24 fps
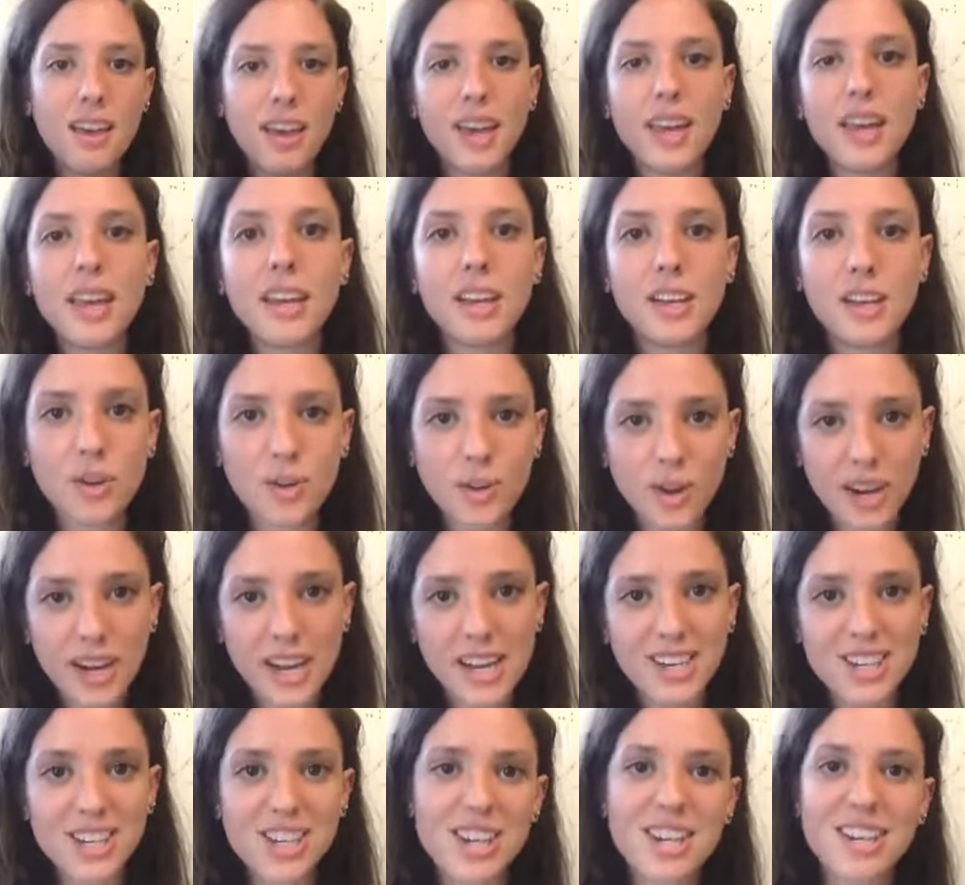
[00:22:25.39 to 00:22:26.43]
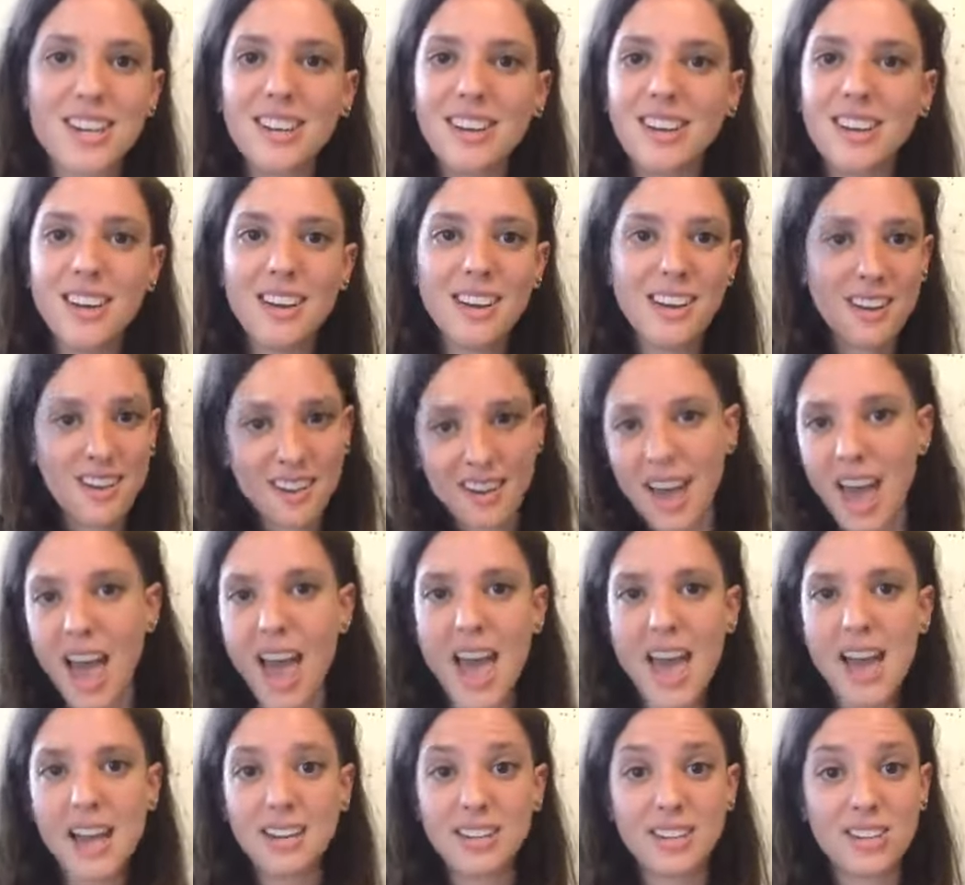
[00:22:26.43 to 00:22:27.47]
in your kitchen
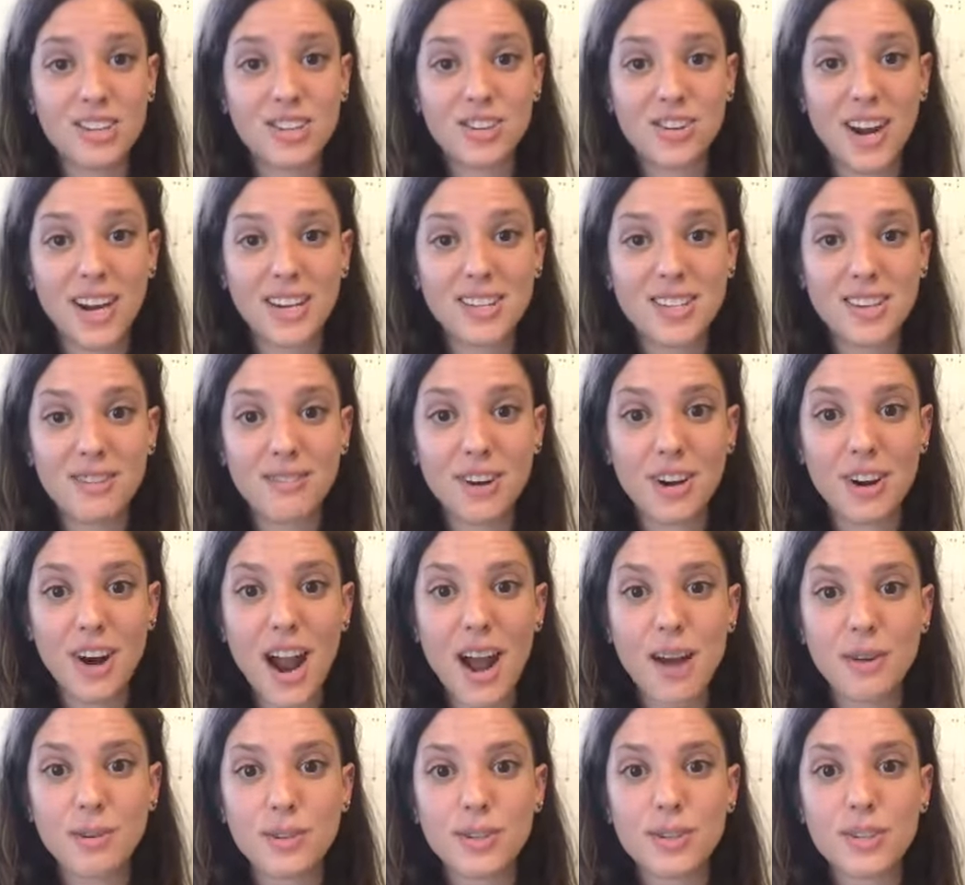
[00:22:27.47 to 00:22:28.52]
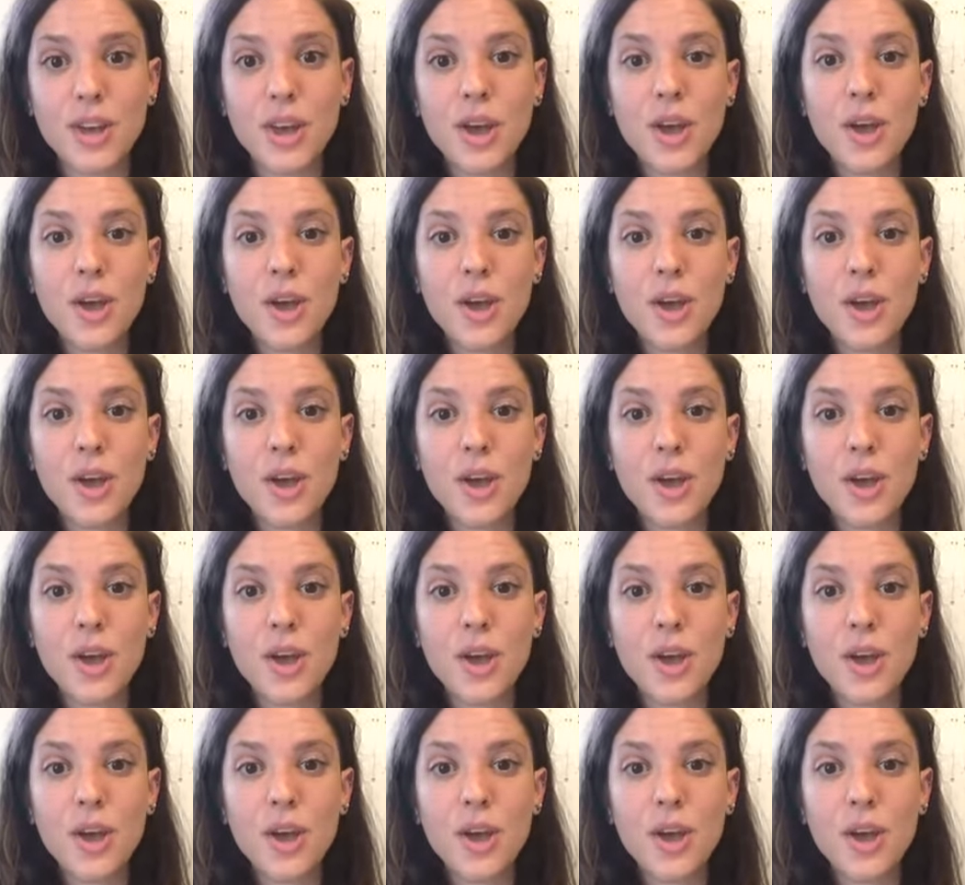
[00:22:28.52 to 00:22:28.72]
and the rest of your house.